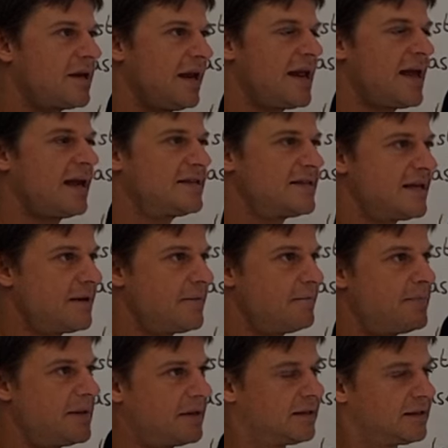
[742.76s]
collecting
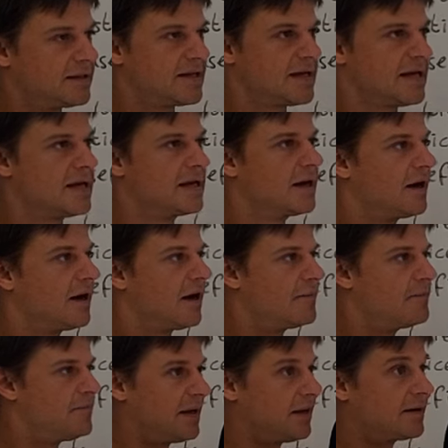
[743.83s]
and building
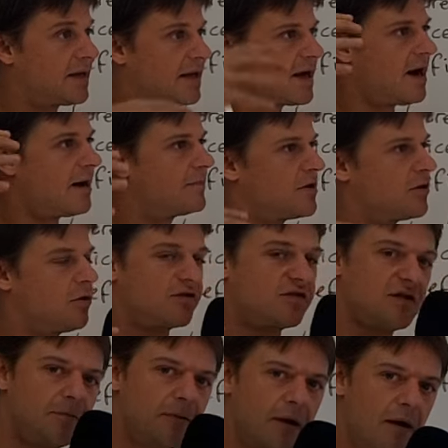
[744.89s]
building up your
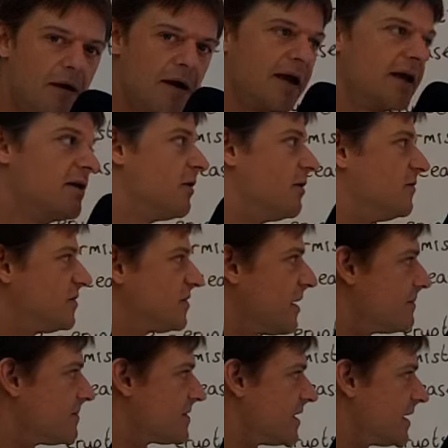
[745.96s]
supply of
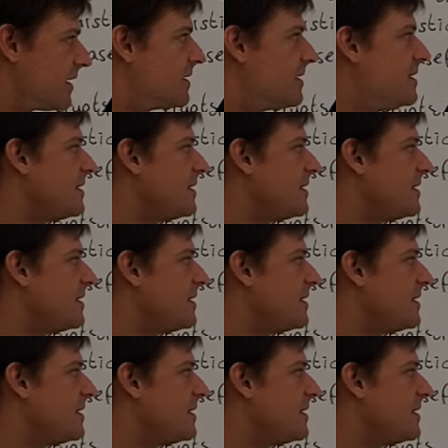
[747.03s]
something